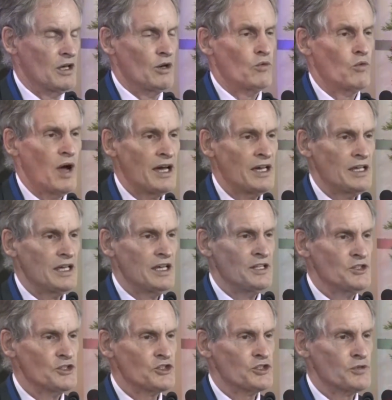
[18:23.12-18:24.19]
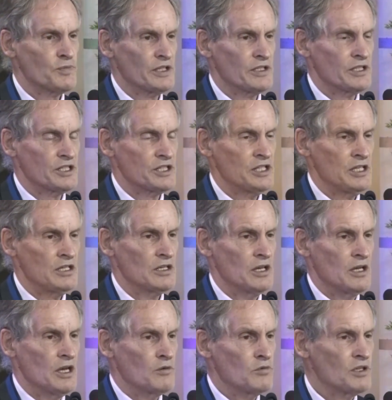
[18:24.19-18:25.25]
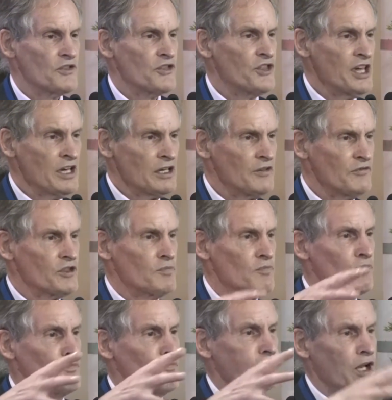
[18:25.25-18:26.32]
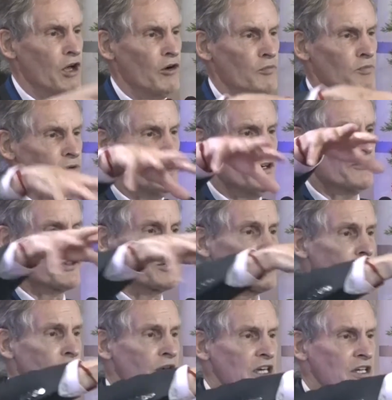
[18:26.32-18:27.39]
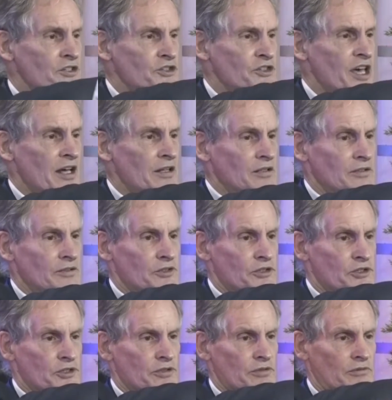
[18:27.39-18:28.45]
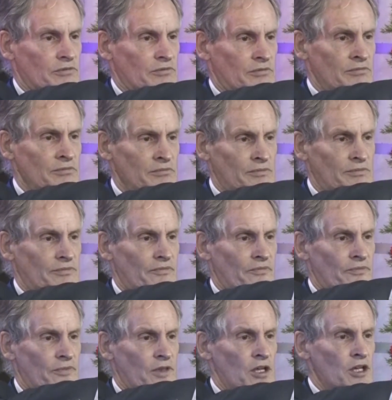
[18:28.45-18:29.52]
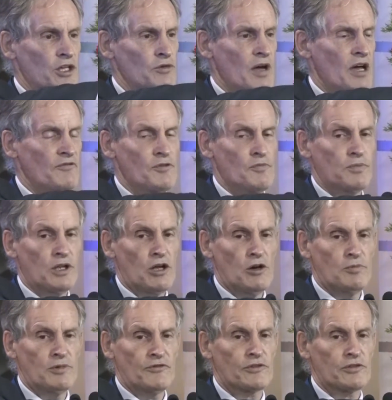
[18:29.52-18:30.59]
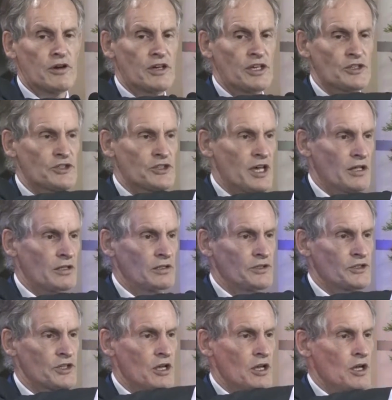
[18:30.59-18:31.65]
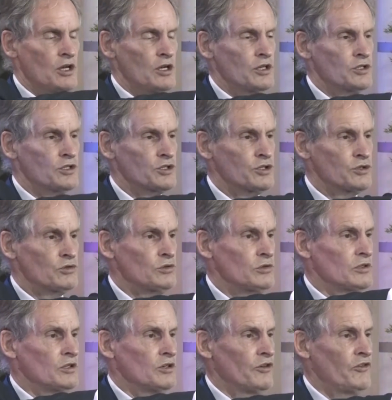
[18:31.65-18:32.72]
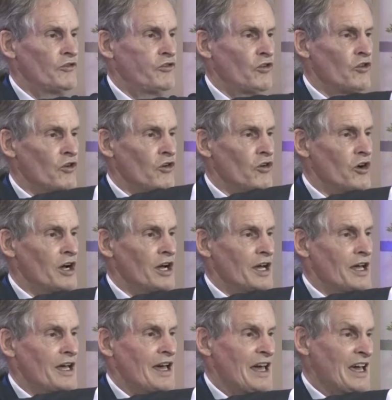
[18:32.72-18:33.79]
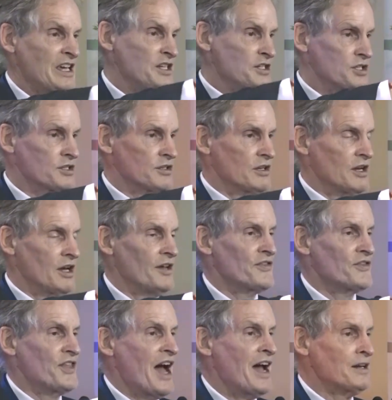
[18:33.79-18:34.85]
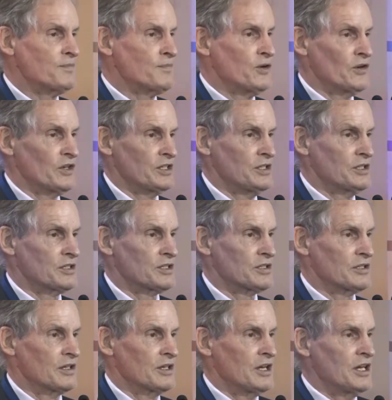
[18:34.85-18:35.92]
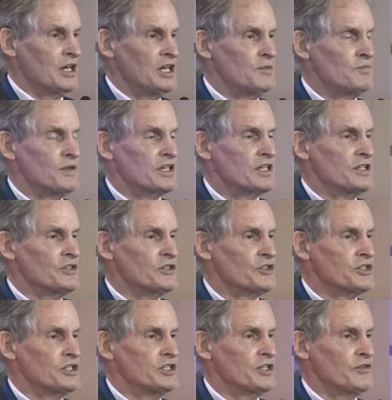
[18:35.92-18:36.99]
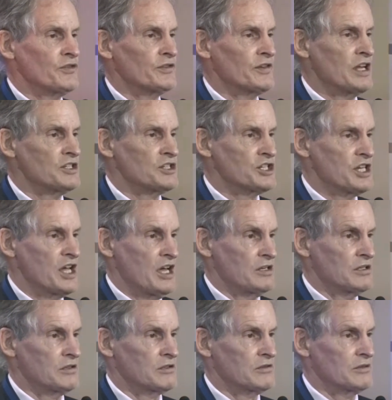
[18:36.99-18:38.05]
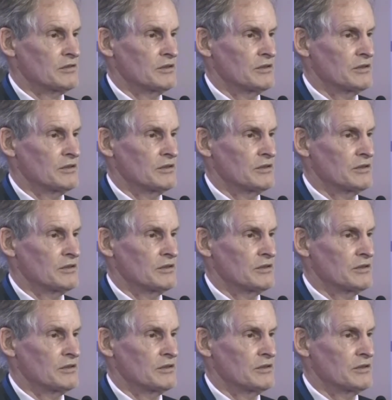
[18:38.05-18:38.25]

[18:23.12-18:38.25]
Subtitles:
Why instability? Well, think of the blob of growing cells. You have a blob of growing cells, 2, 4, 8. At that point, it begins to differentiate.